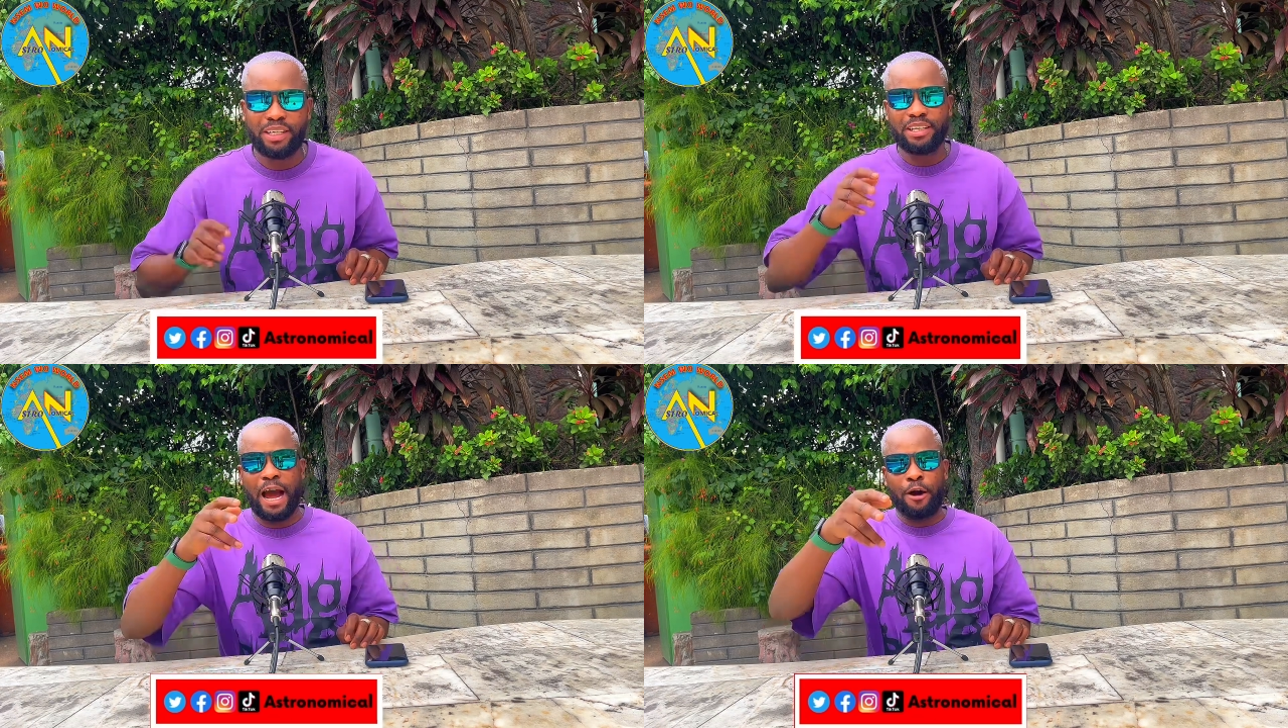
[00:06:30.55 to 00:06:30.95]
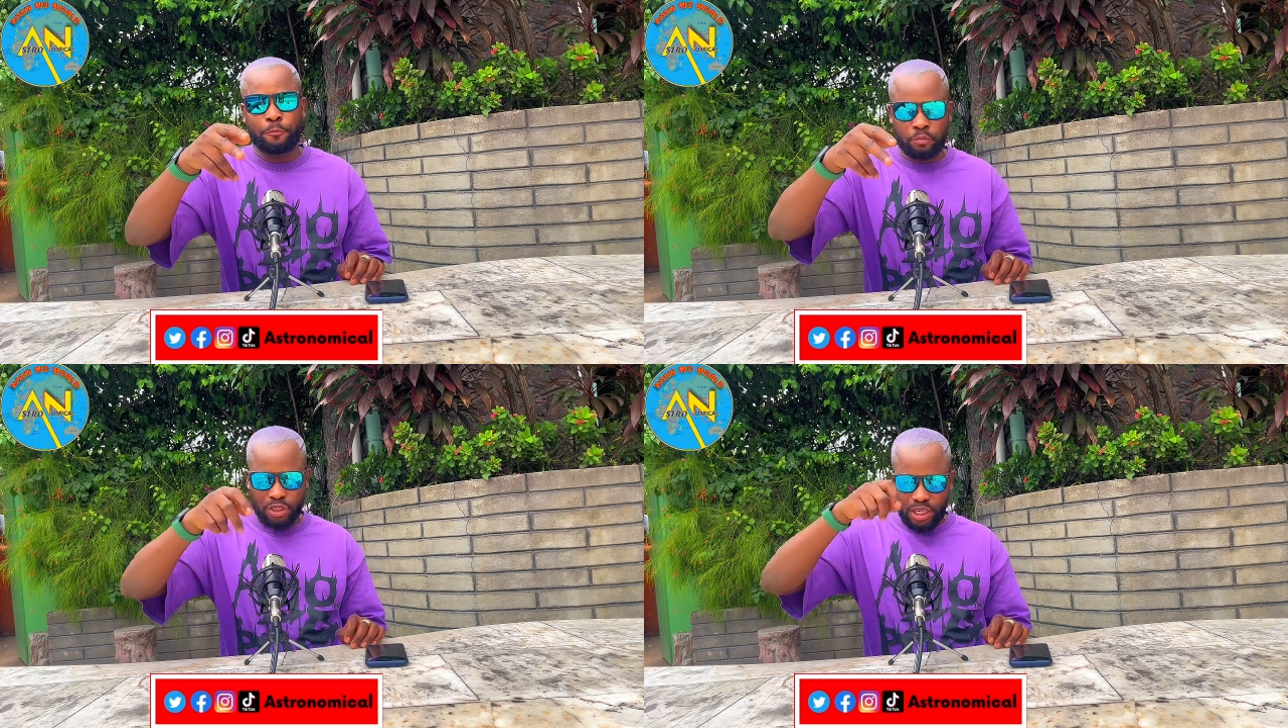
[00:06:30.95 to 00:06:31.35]

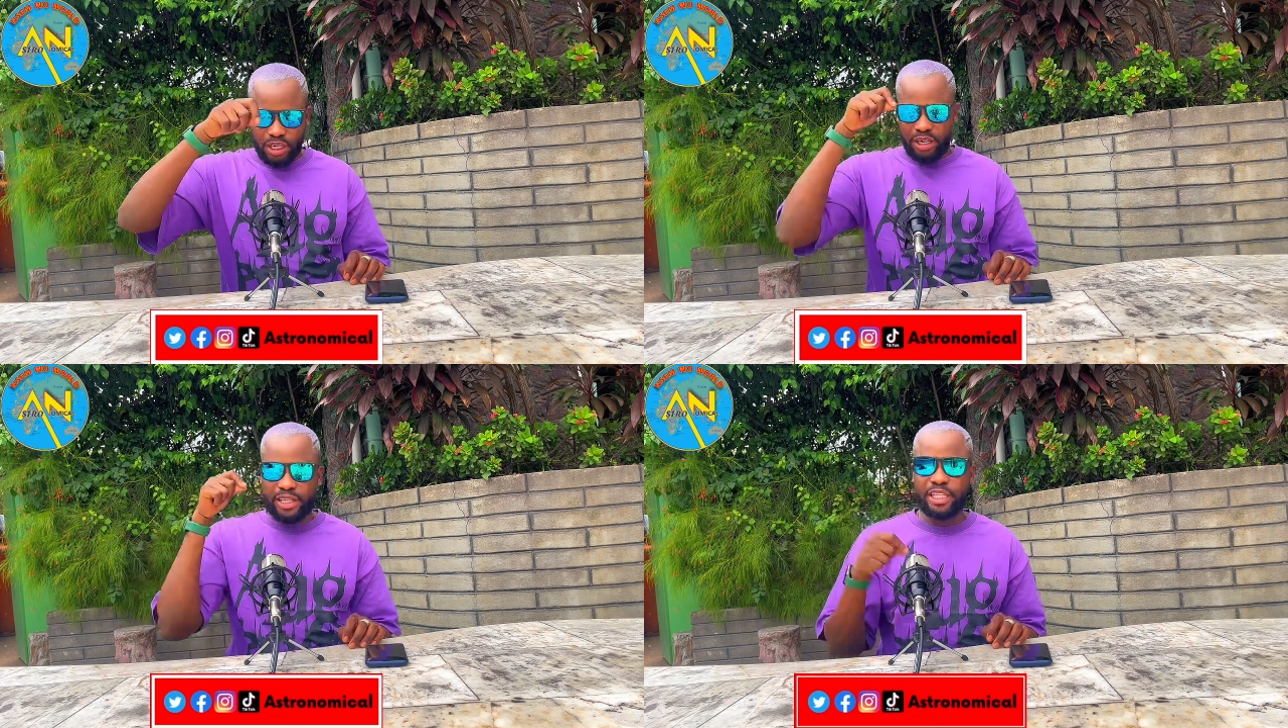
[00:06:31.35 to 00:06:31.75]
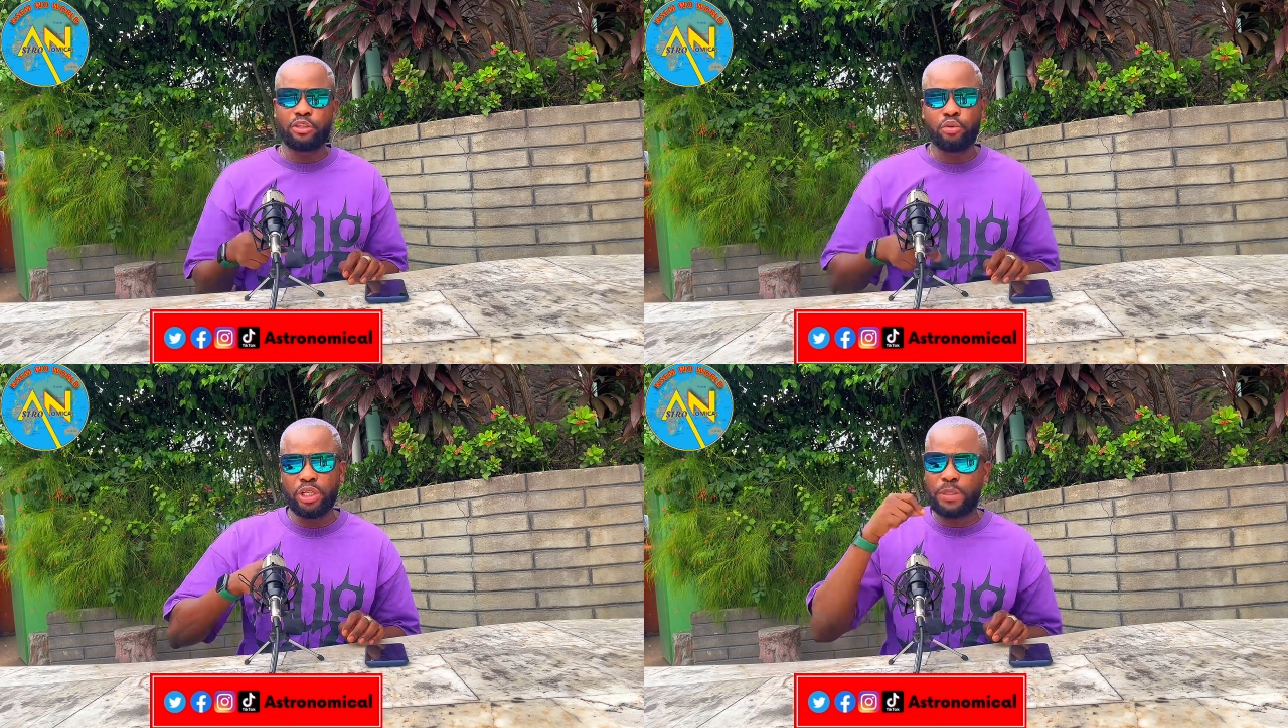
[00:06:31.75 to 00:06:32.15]
Now,
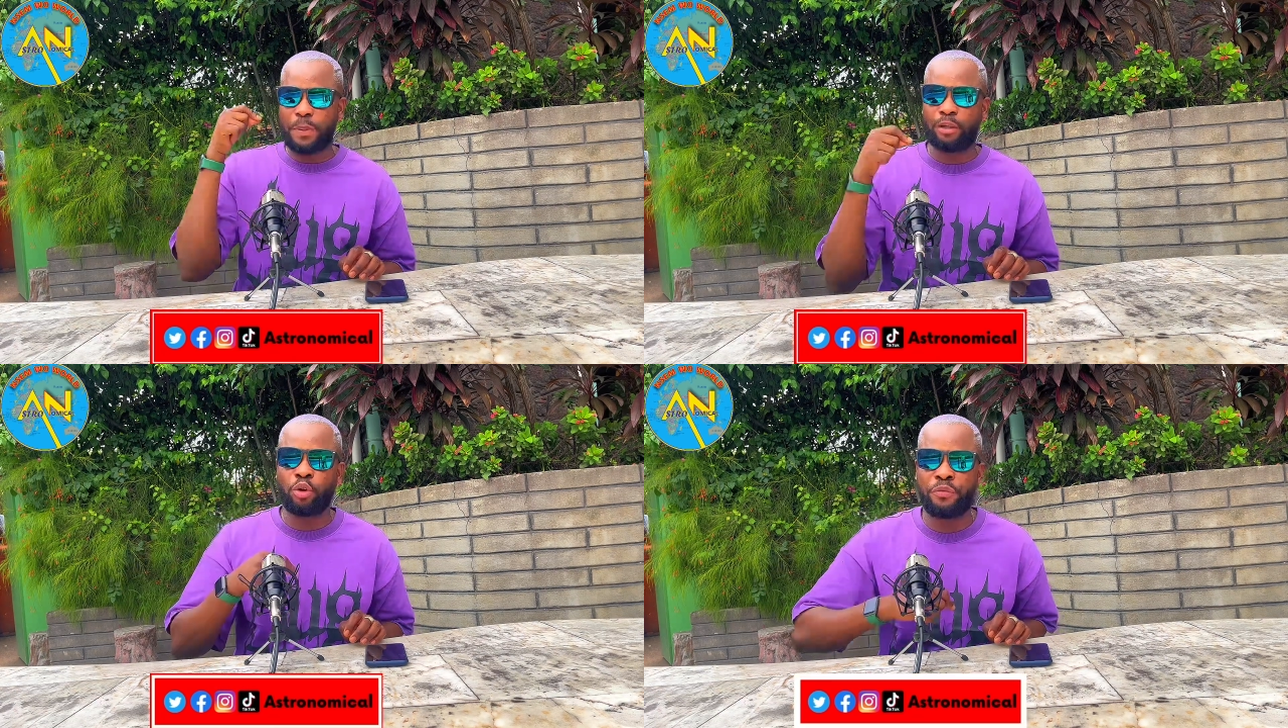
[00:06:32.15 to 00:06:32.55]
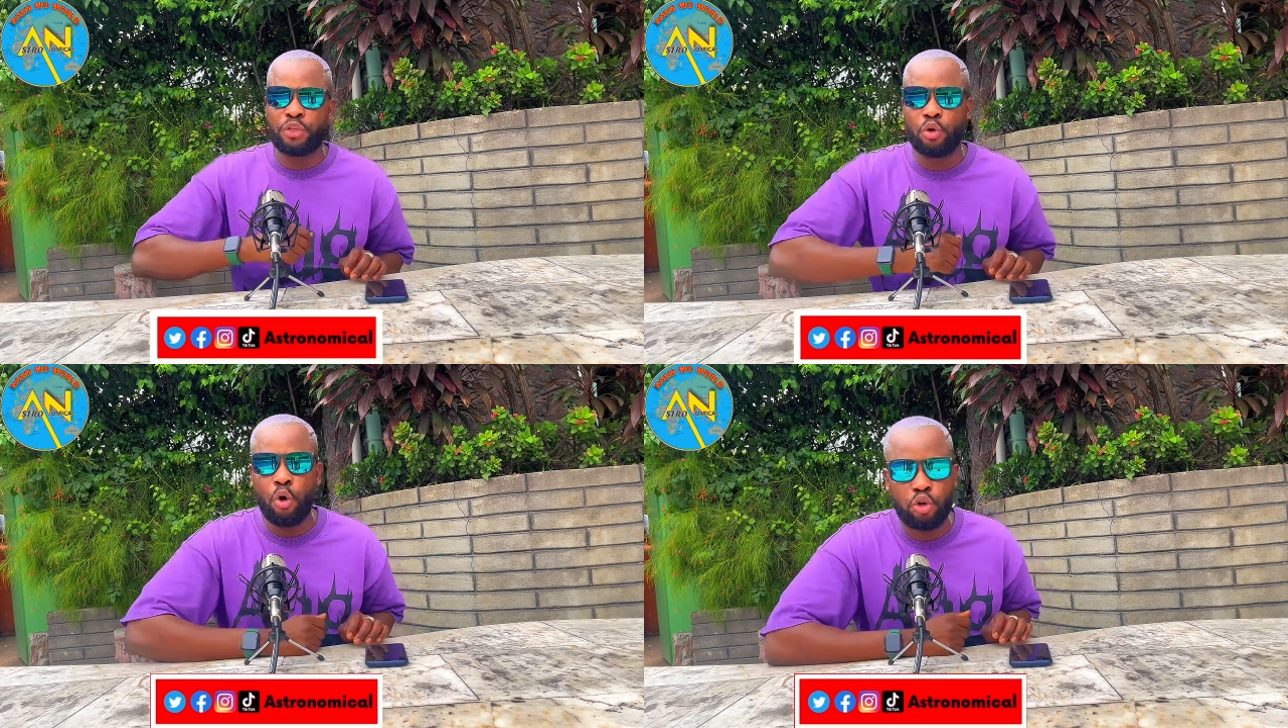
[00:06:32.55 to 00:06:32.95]
listen to this part of
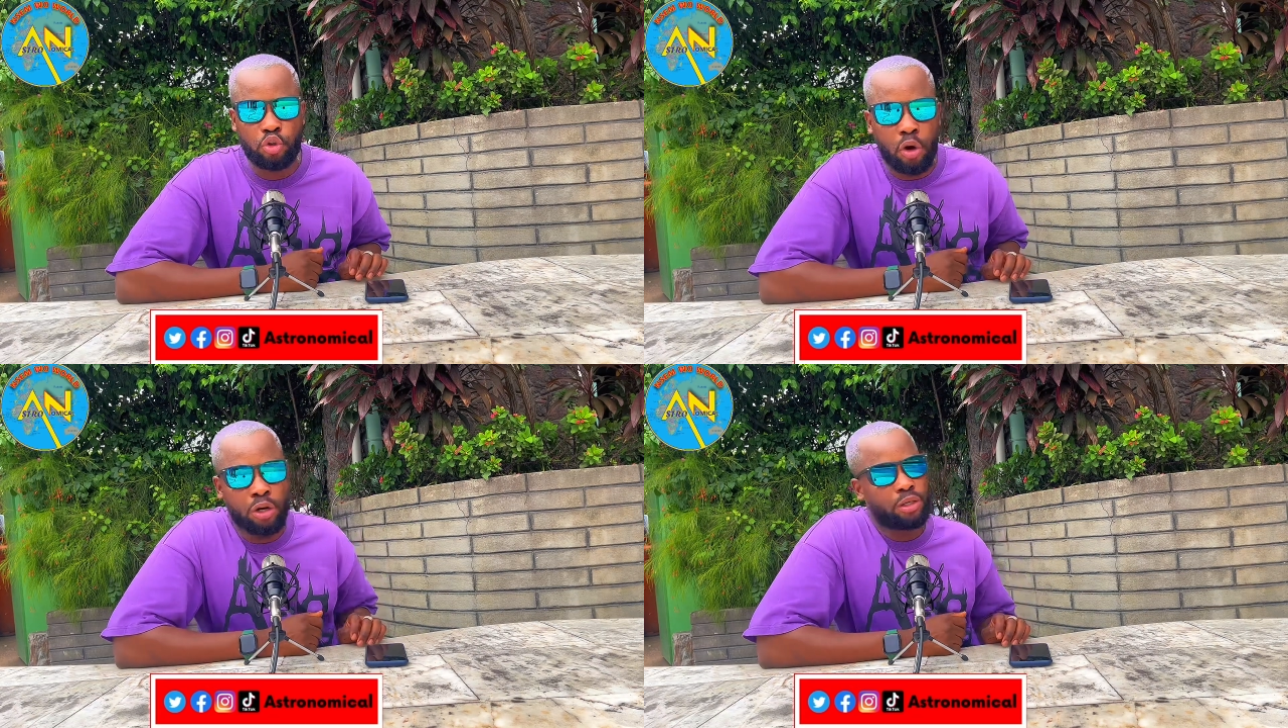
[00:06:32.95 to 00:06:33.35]
his old song.